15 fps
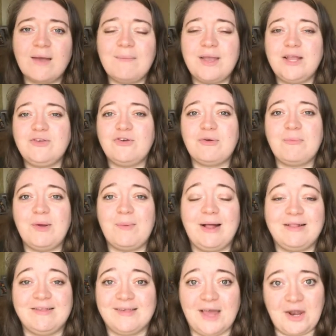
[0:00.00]
It took me a
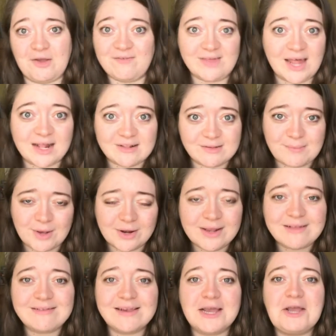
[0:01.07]
while to get over that, to be
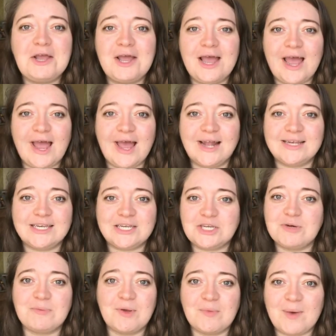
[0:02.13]
honest, and it
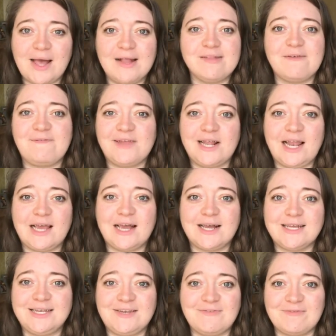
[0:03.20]
took me a while to feel like I
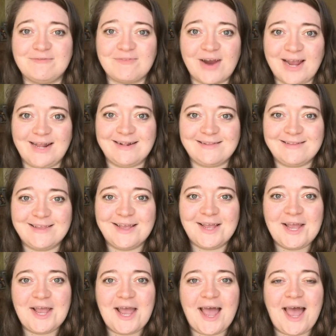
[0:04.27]
could even write.
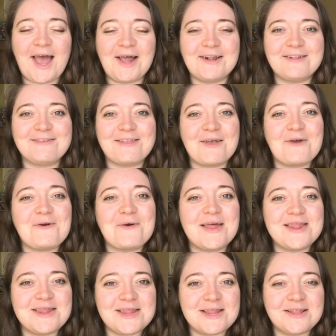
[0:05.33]
And so
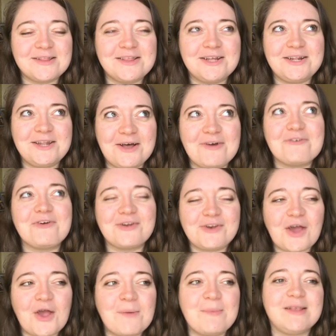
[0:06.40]
The Long Road
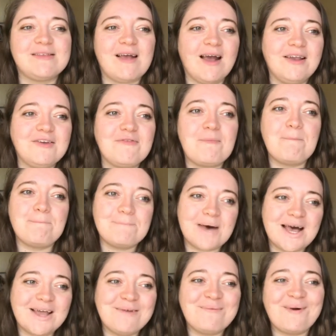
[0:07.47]
Home is kind of
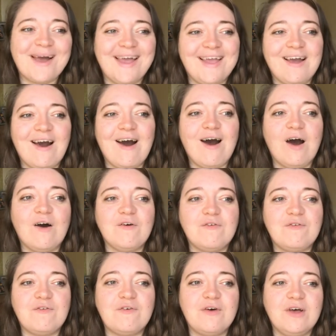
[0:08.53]
my way
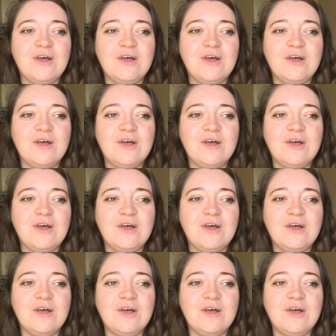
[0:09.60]
of